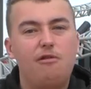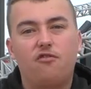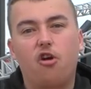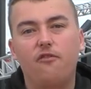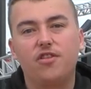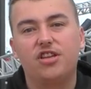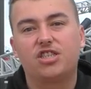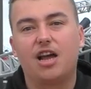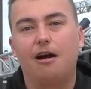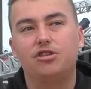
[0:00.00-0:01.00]
We've covered
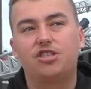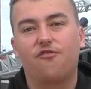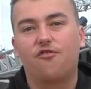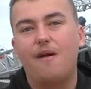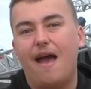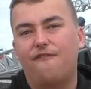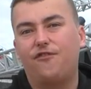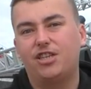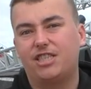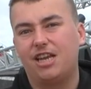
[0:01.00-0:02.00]
this coaster from
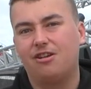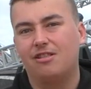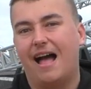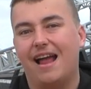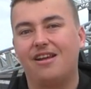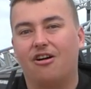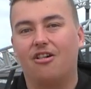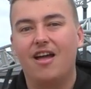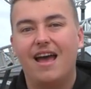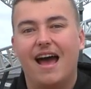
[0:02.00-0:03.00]
every single angle,